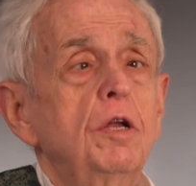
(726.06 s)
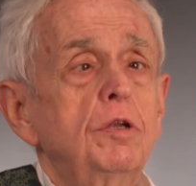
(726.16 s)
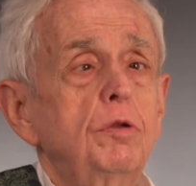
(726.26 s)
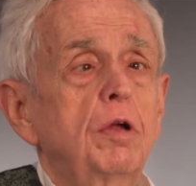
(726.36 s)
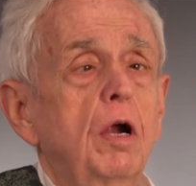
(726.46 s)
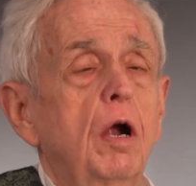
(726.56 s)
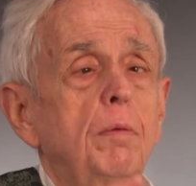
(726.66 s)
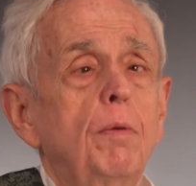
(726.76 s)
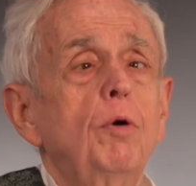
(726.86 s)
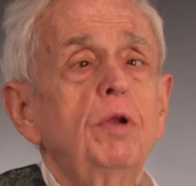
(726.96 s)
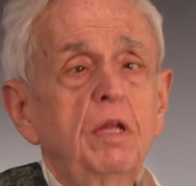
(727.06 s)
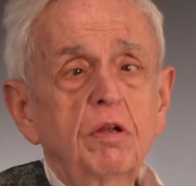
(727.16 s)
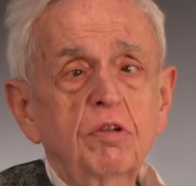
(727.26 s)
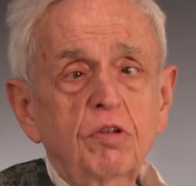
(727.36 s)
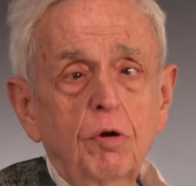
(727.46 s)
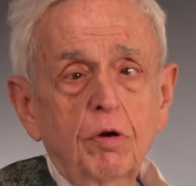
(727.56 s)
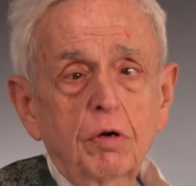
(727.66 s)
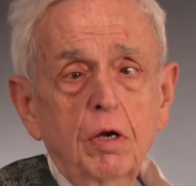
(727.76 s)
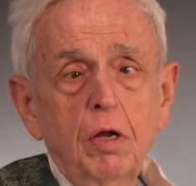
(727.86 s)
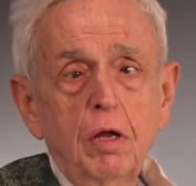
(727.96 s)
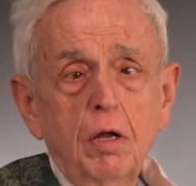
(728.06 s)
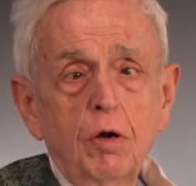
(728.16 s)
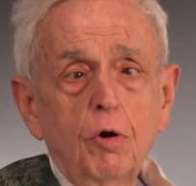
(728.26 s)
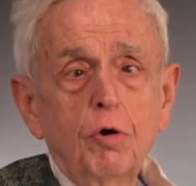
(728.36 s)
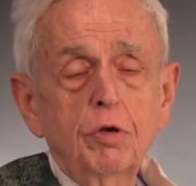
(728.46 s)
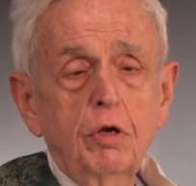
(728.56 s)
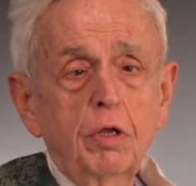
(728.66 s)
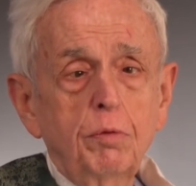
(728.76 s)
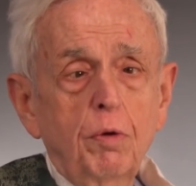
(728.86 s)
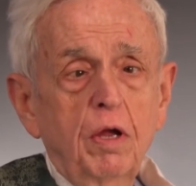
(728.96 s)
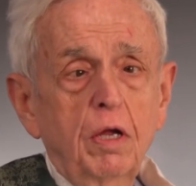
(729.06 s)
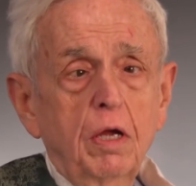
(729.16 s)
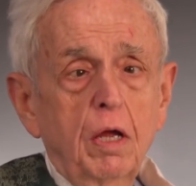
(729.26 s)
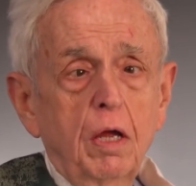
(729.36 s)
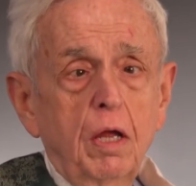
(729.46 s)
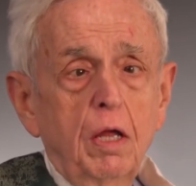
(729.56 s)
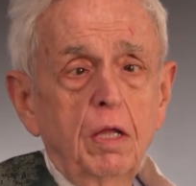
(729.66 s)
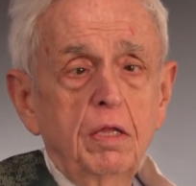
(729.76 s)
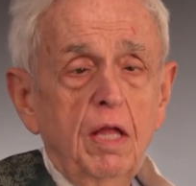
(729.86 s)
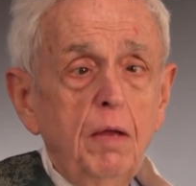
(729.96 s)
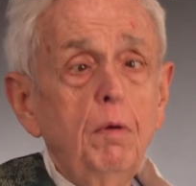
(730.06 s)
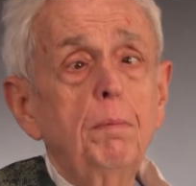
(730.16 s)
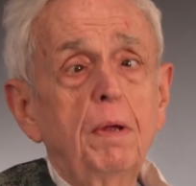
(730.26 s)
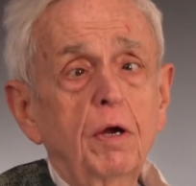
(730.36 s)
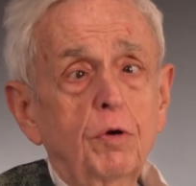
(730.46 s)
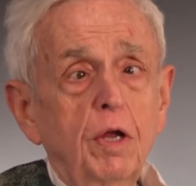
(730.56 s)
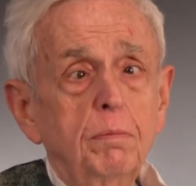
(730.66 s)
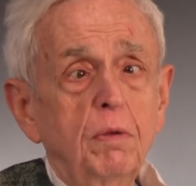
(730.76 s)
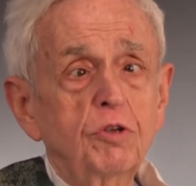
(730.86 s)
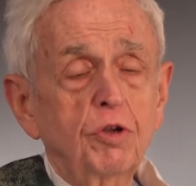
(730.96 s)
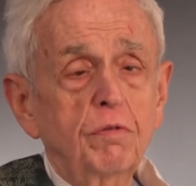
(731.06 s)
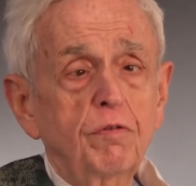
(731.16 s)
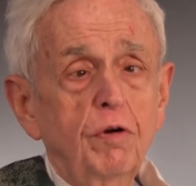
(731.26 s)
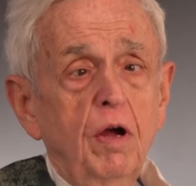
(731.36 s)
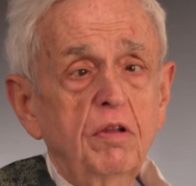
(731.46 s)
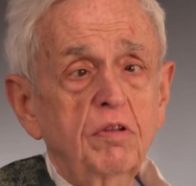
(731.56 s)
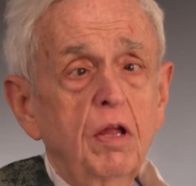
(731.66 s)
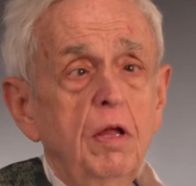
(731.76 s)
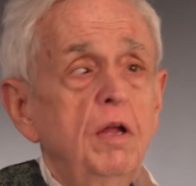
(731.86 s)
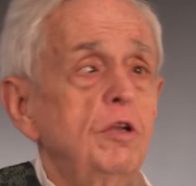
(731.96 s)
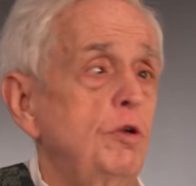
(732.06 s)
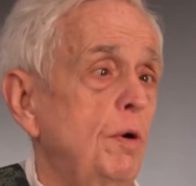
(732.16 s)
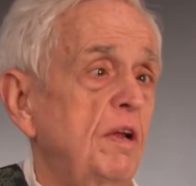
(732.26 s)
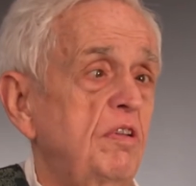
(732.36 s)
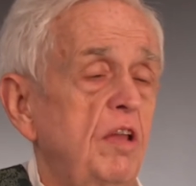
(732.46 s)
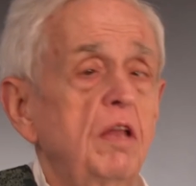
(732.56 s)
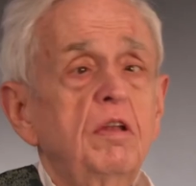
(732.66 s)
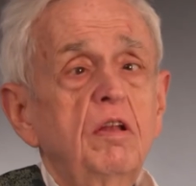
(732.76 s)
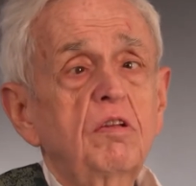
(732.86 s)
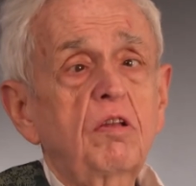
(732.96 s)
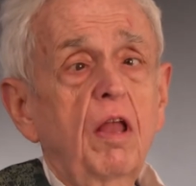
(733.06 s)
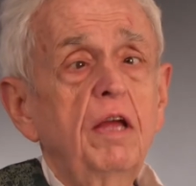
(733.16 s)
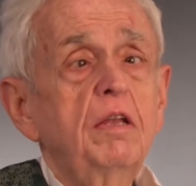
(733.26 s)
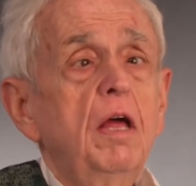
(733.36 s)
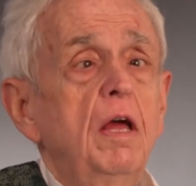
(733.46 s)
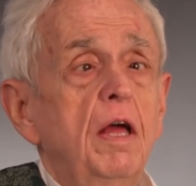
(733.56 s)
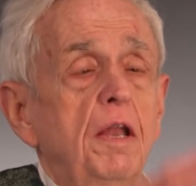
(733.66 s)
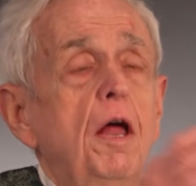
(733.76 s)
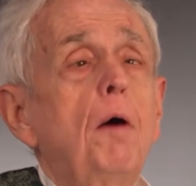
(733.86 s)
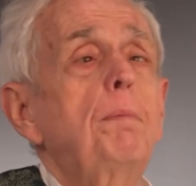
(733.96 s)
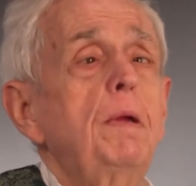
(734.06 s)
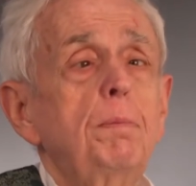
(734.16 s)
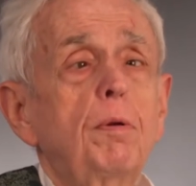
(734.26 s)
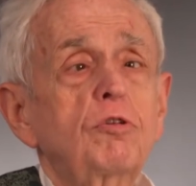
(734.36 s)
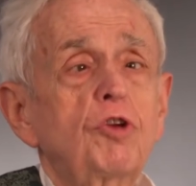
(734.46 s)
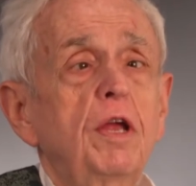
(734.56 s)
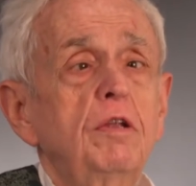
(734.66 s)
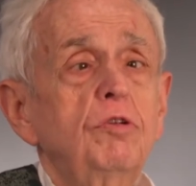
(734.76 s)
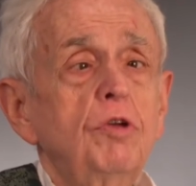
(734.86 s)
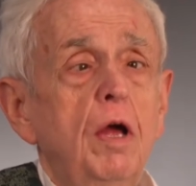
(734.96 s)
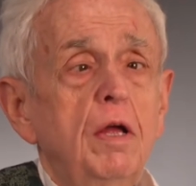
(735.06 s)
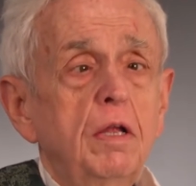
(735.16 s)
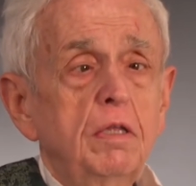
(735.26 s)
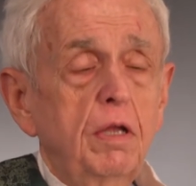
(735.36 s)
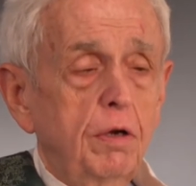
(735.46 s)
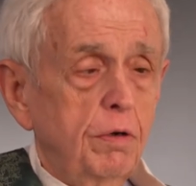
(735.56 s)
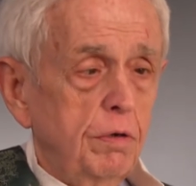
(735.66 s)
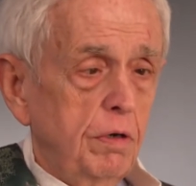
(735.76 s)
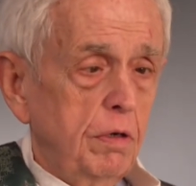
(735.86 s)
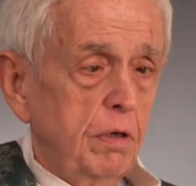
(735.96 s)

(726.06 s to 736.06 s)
to their harmonious or orderly way, that would be a great mission for us, to extend his light and help people change their